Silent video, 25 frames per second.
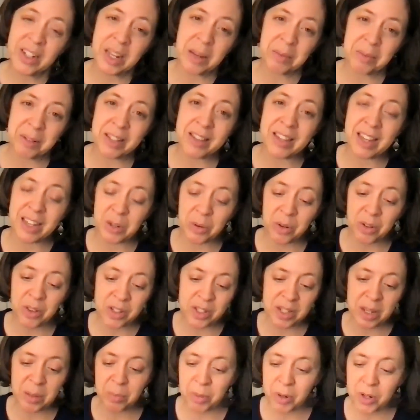namely that you're the
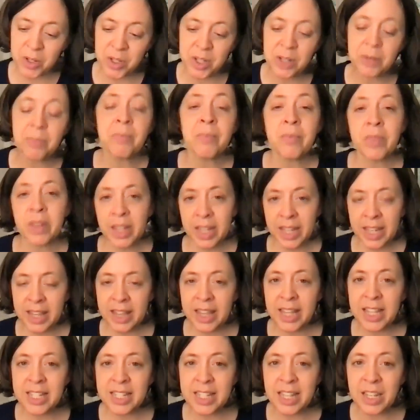same person, he
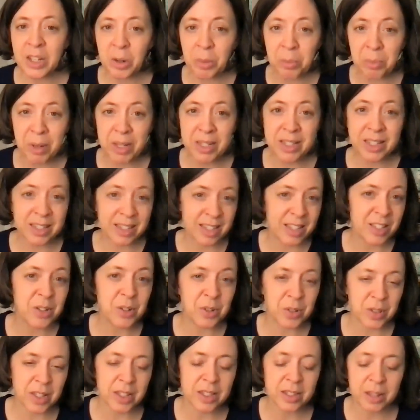thinks that you're mixing these
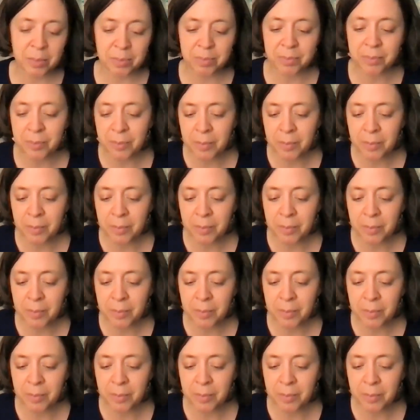two things up.